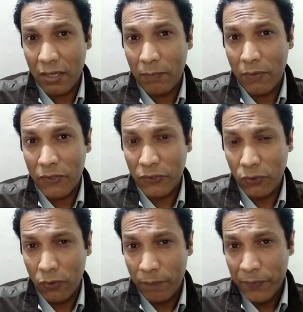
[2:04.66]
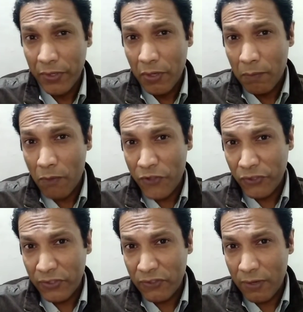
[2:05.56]
Mosque. Though mosque
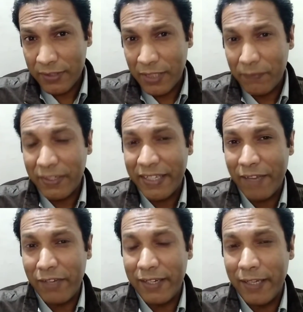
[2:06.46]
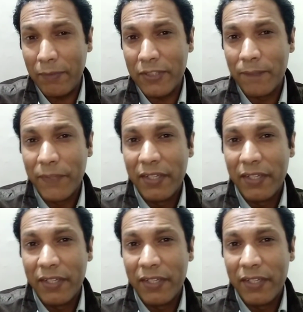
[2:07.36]
does not seem very heavily damaged.